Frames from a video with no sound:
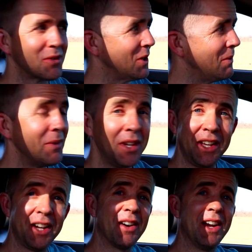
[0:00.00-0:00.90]
So
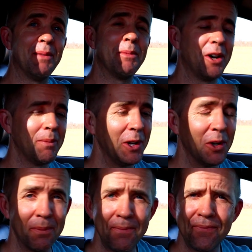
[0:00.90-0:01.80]
here I am on my
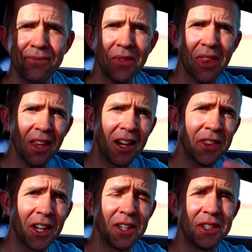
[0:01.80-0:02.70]
own. I
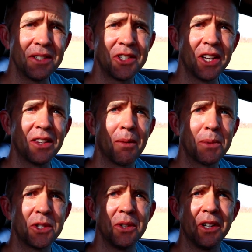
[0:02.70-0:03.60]
thought I'd take the
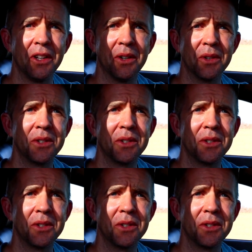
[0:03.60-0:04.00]
opportunity, though,